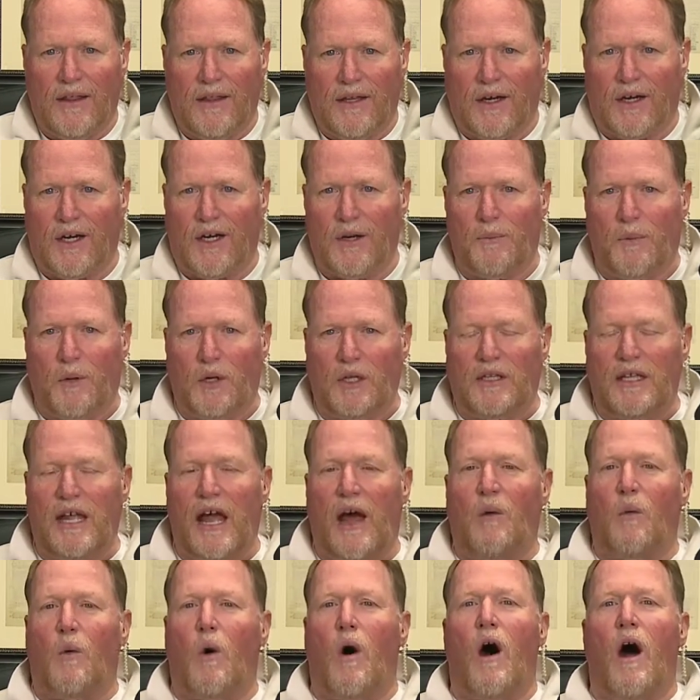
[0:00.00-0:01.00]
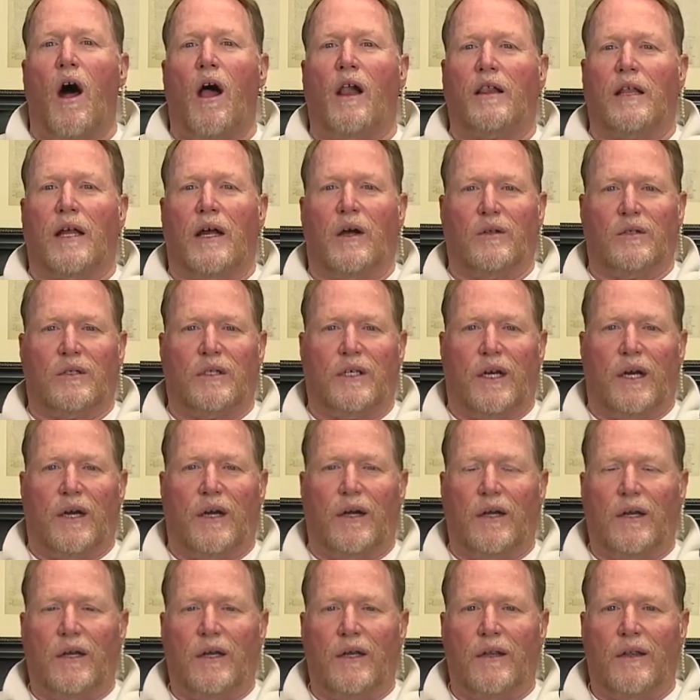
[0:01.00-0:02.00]
They're going to put that wall out
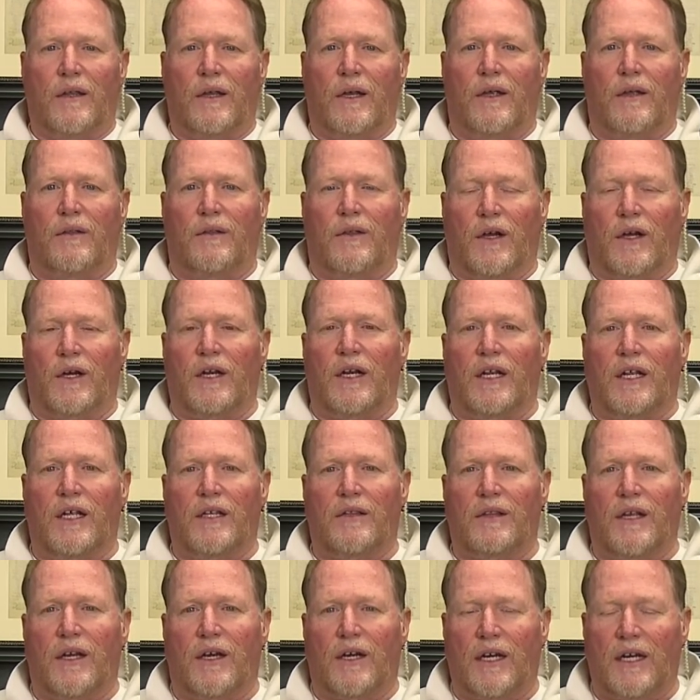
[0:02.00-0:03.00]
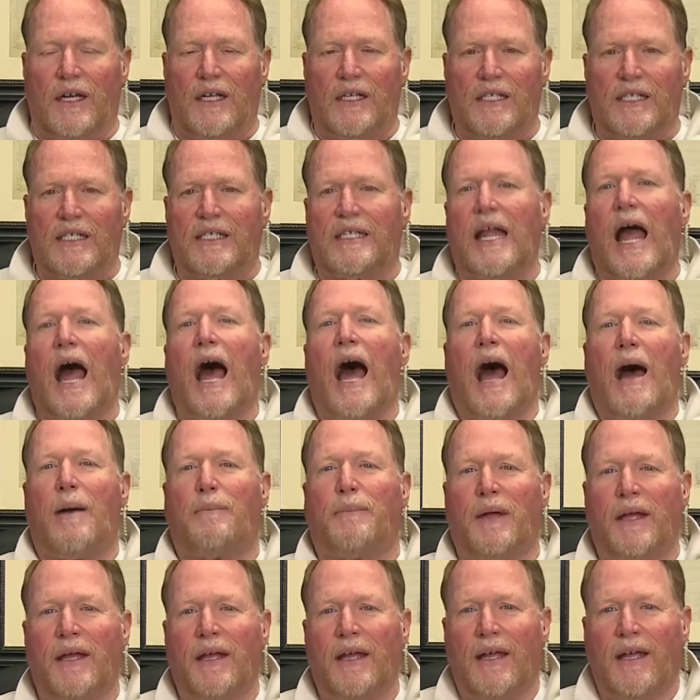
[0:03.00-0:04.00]
there. They're going to
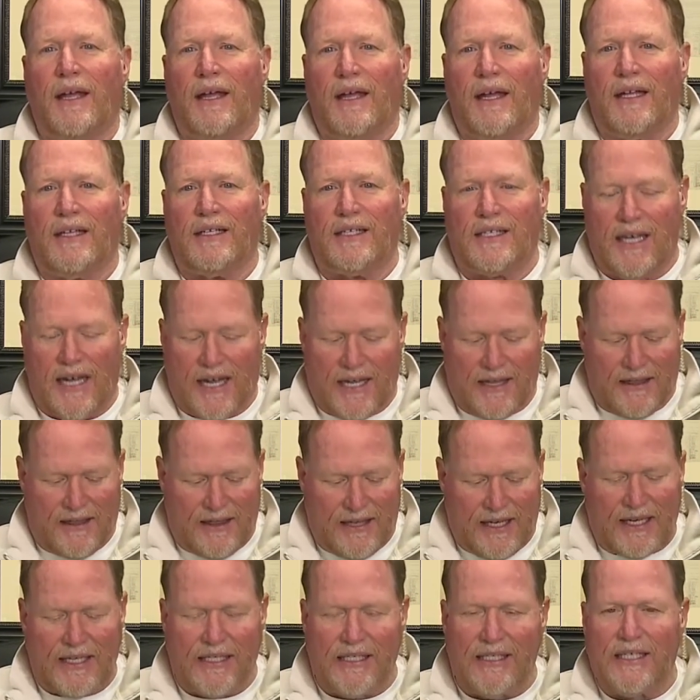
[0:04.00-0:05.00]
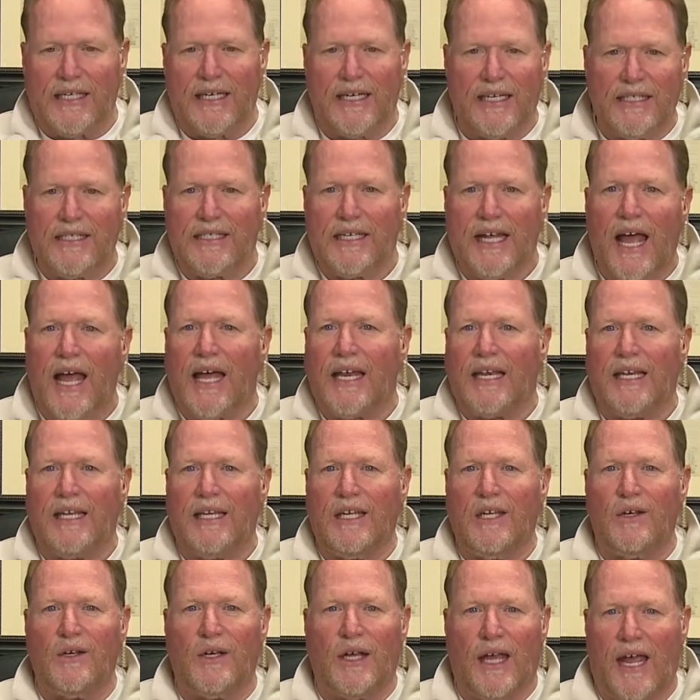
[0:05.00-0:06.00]
stop and say, this is it.
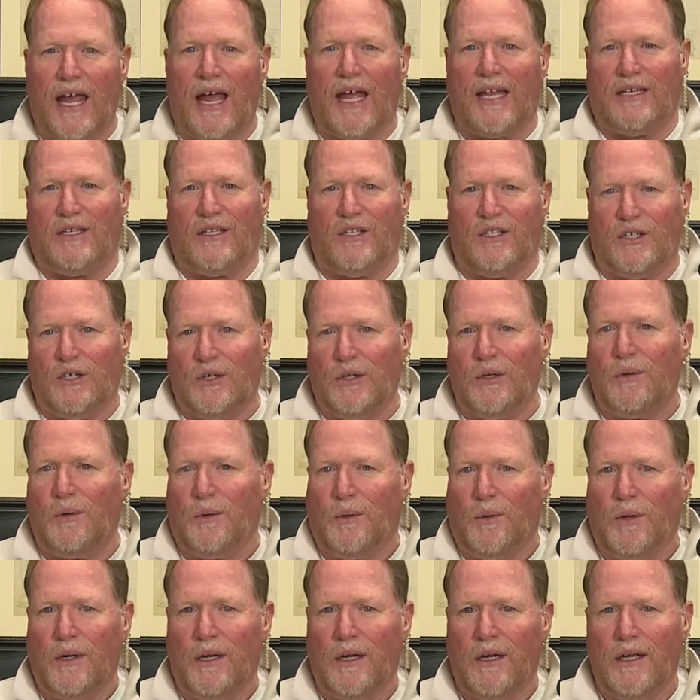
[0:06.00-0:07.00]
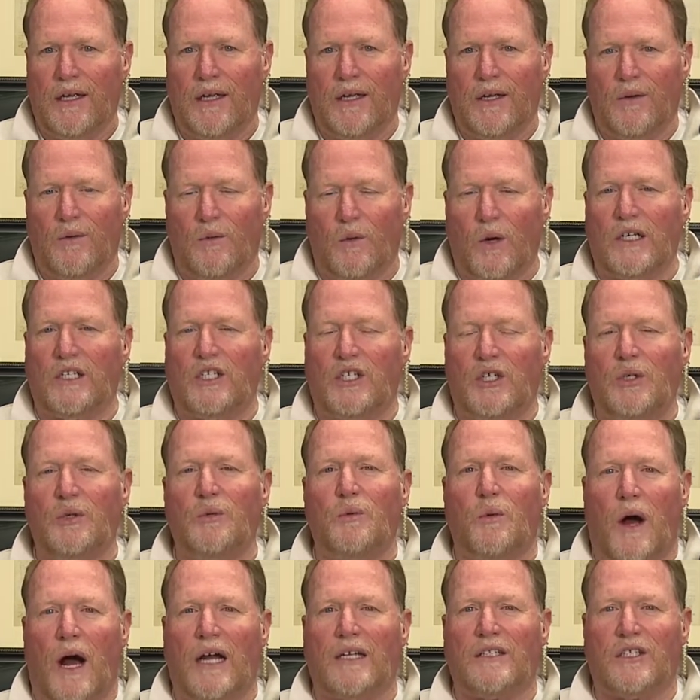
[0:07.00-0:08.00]
You can't do what you
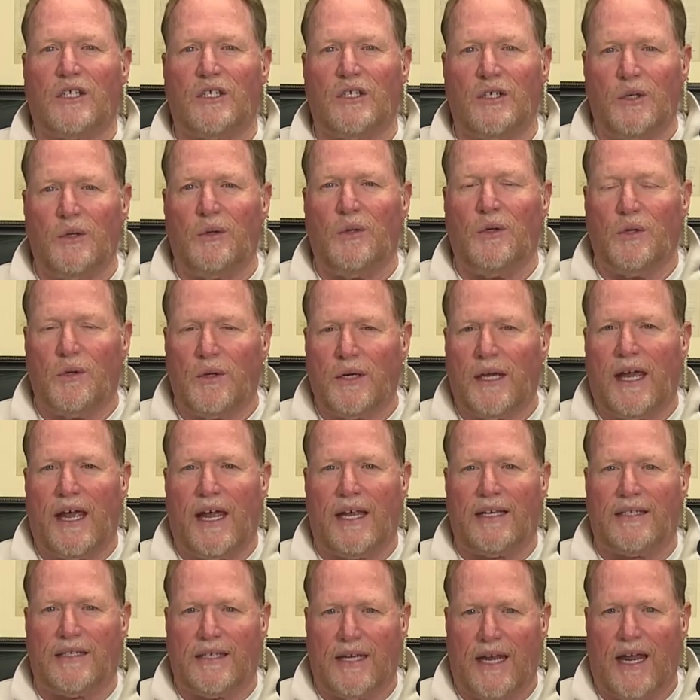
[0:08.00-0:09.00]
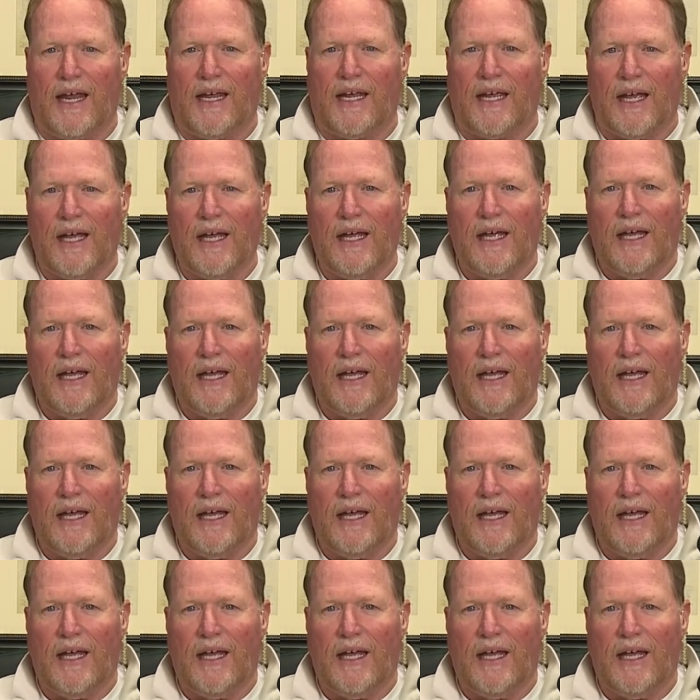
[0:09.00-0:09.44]
want to do. You can't take